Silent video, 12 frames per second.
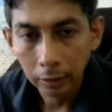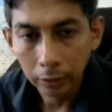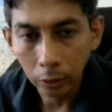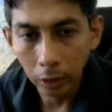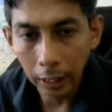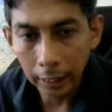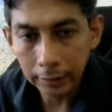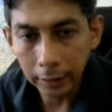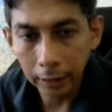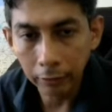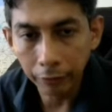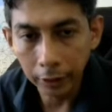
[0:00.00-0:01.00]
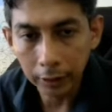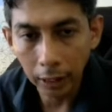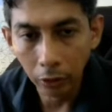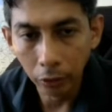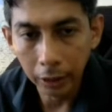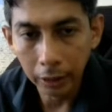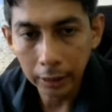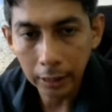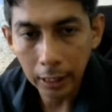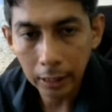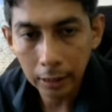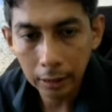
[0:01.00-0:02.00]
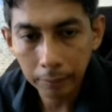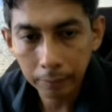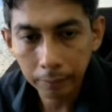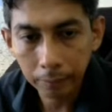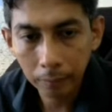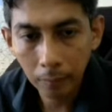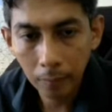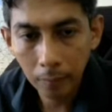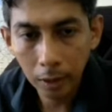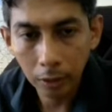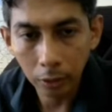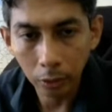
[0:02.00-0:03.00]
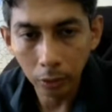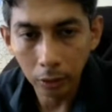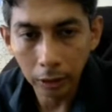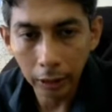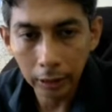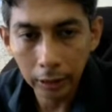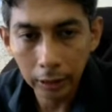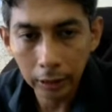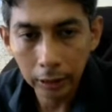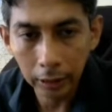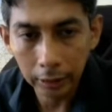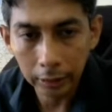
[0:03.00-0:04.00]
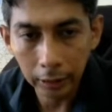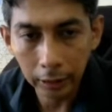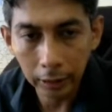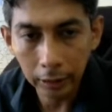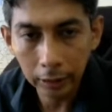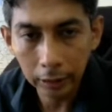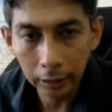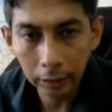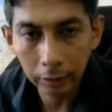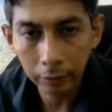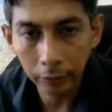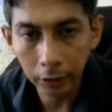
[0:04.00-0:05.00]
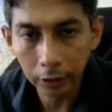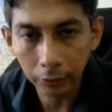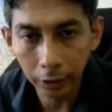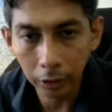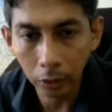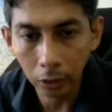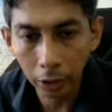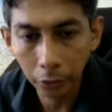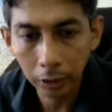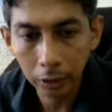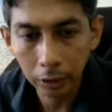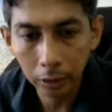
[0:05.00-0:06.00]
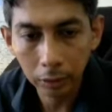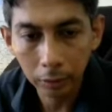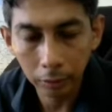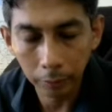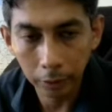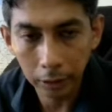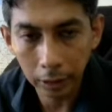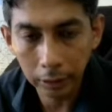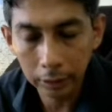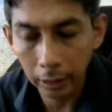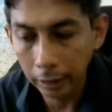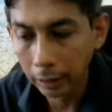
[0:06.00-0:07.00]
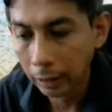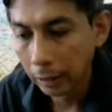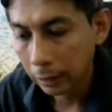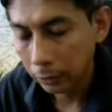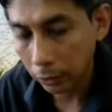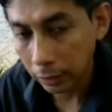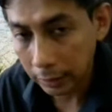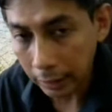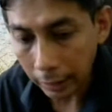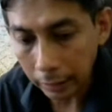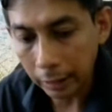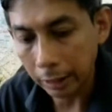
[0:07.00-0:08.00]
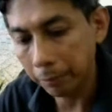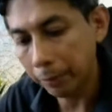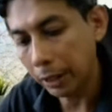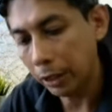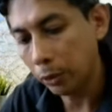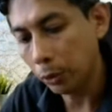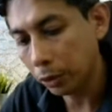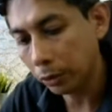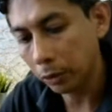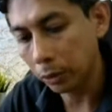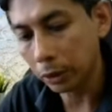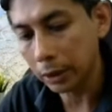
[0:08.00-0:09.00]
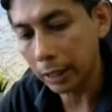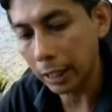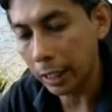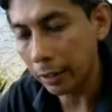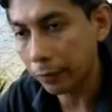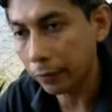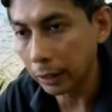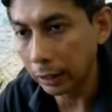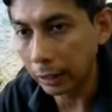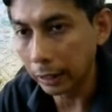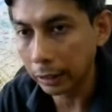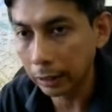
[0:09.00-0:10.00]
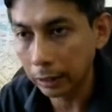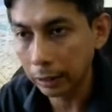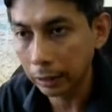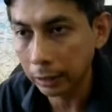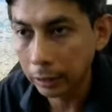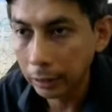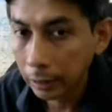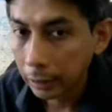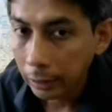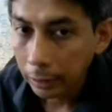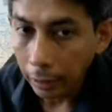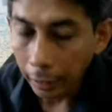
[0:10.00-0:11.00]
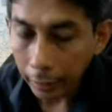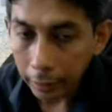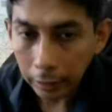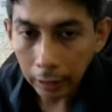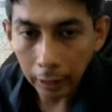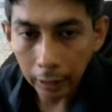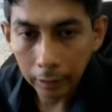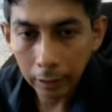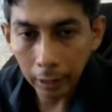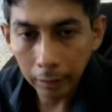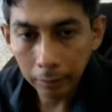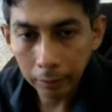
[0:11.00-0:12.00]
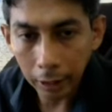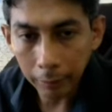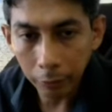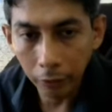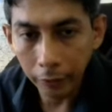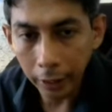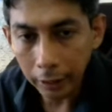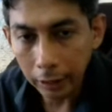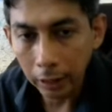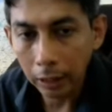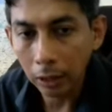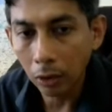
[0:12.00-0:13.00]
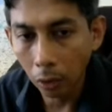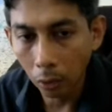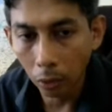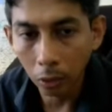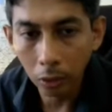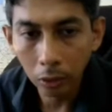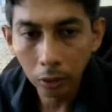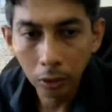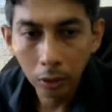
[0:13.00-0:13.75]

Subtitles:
So last in, first out in this case. So the data last in here, first will go out from the stack. So the stack can be used to save the data, any type of data, or